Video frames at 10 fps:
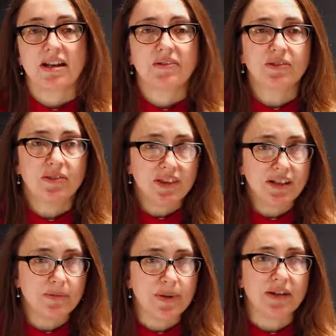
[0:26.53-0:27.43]
If you
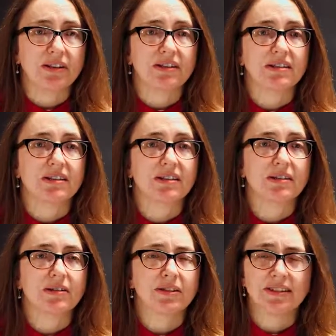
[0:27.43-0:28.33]
think about it,
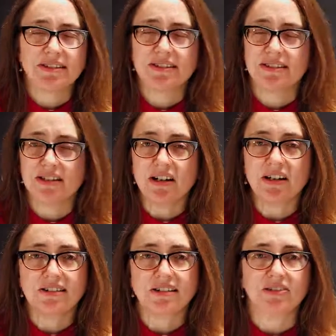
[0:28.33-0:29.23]
this is
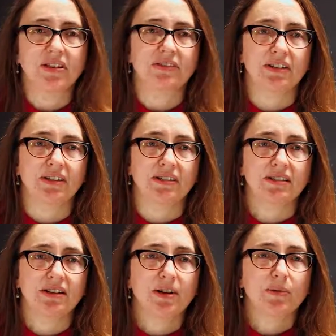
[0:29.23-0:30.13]
not self-evident.
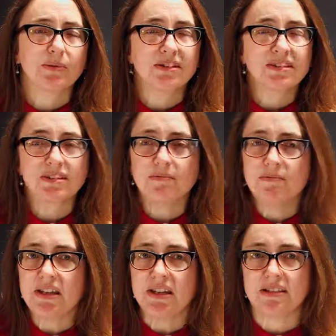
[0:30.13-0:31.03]
What does it
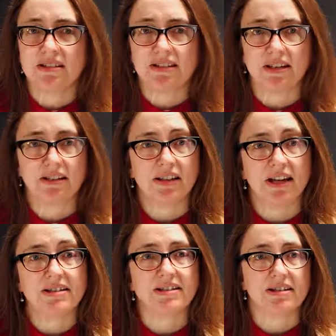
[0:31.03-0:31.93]
mean to take
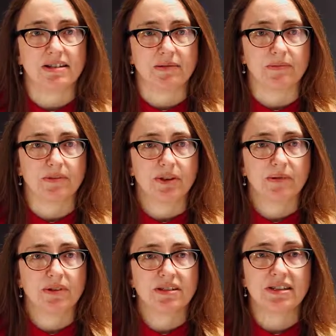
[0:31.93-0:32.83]
classicism,
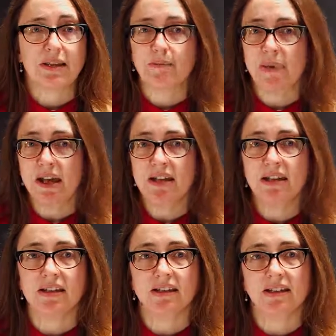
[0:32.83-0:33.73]
which is a
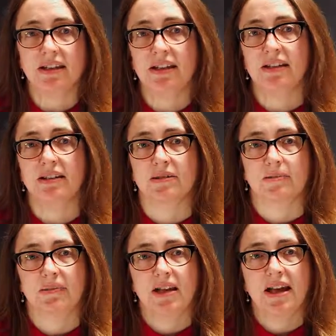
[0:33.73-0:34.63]
pagan
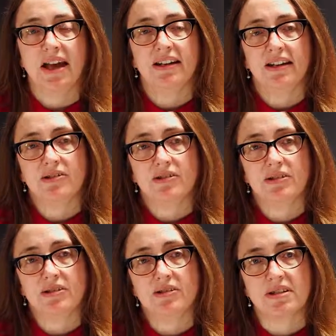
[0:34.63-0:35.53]
idiom, and
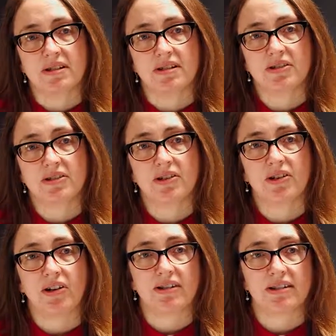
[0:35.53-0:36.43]
introduce it to the
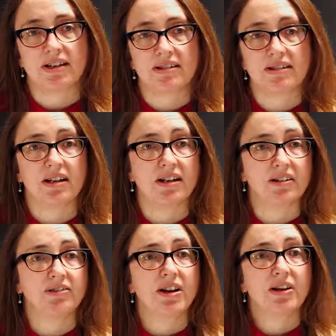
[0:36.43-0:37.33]
context
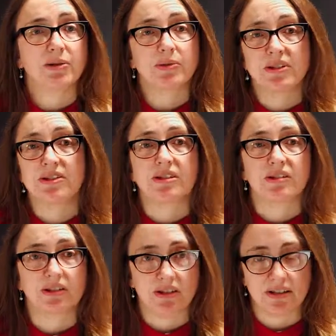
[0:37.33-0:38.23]
of
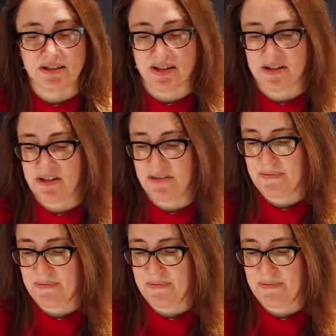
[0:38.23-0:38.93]
Christian architecture?